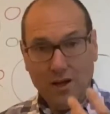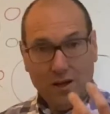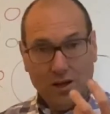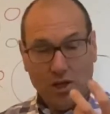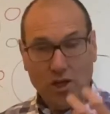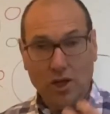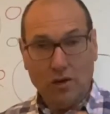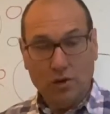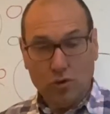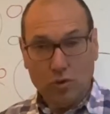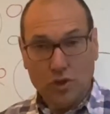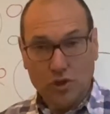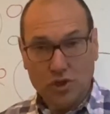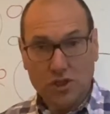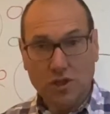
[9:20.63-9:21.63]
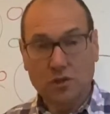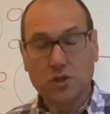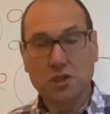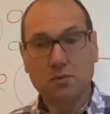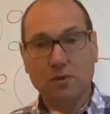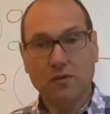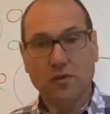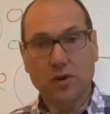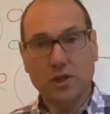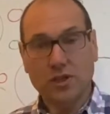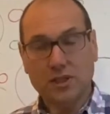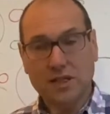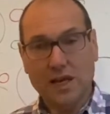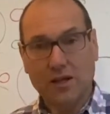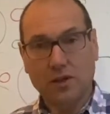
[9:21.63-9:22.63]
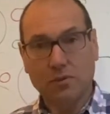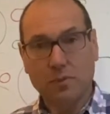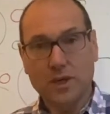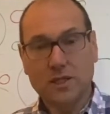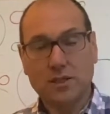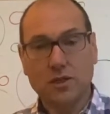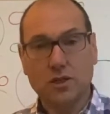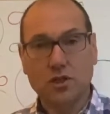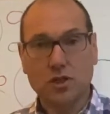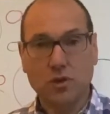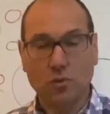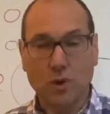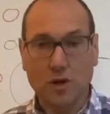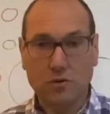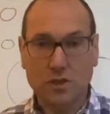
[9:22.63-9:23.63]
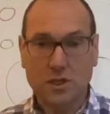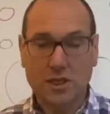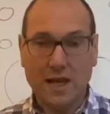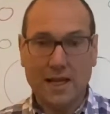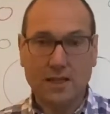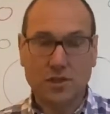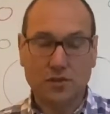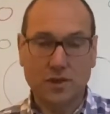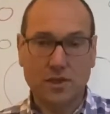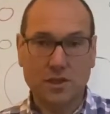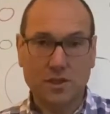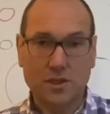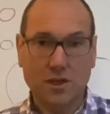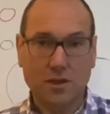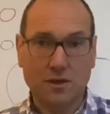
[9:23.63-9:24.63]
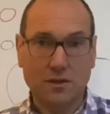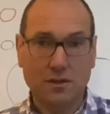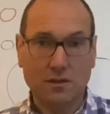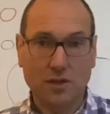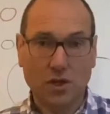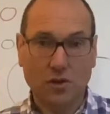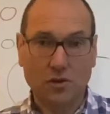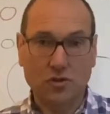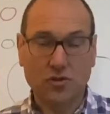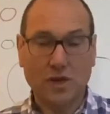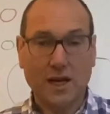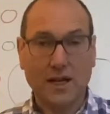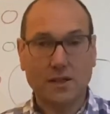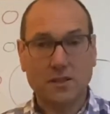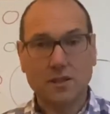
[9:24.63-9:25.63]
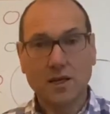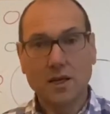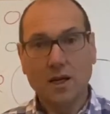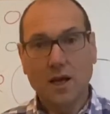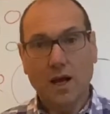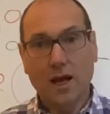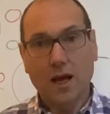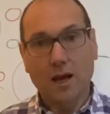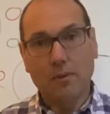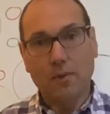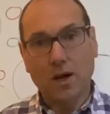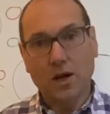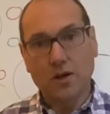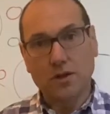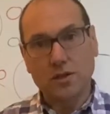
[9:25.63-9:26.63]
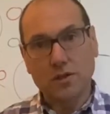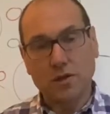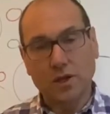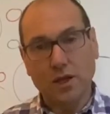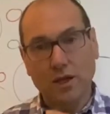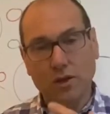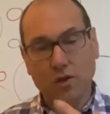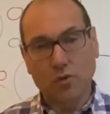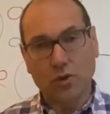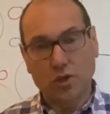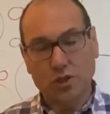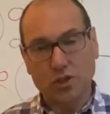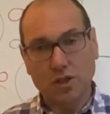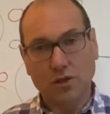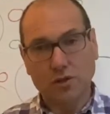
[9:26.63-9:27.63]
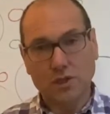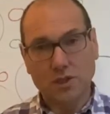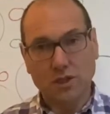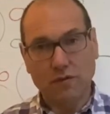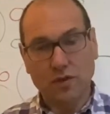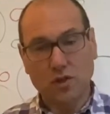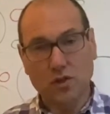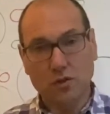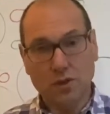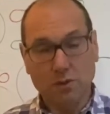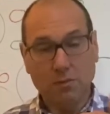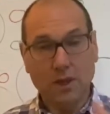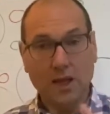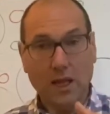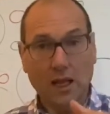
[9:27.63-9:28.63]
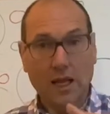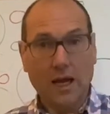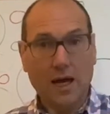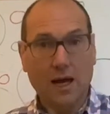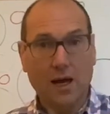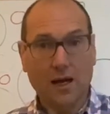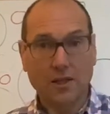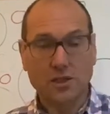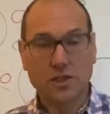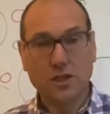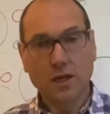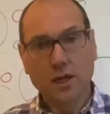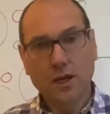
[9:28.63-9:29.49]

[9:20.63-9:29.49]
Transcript: you'll consult us before you sell the business, you won't enter into certain contracts, and you'll consult us if you do something large.